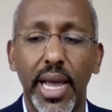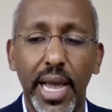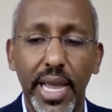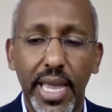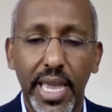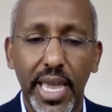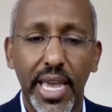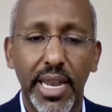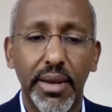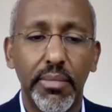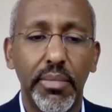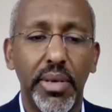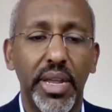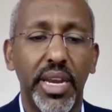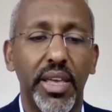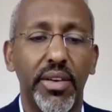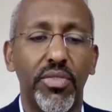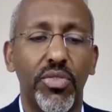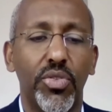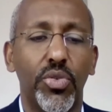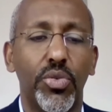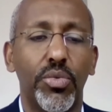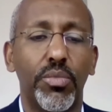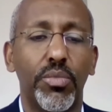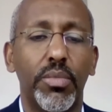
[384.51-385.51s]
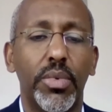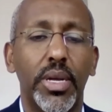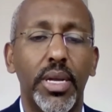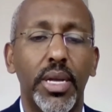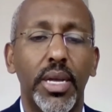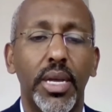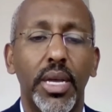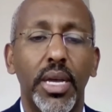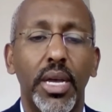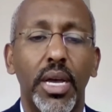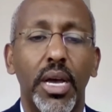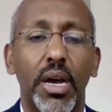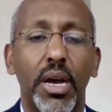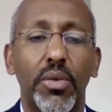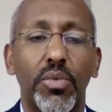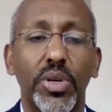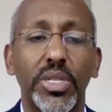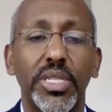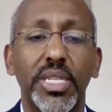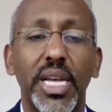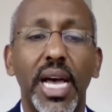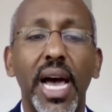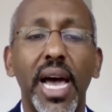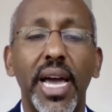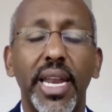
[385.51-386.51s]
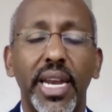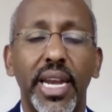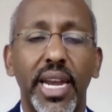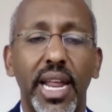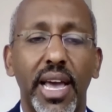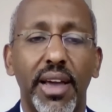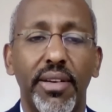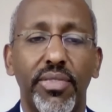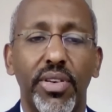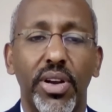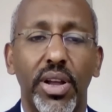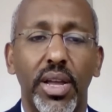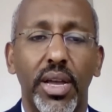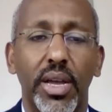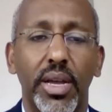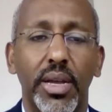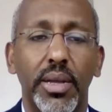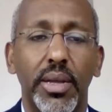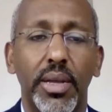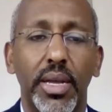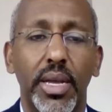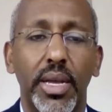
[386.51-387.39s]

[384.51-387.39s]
again, many of whom reside in Africa.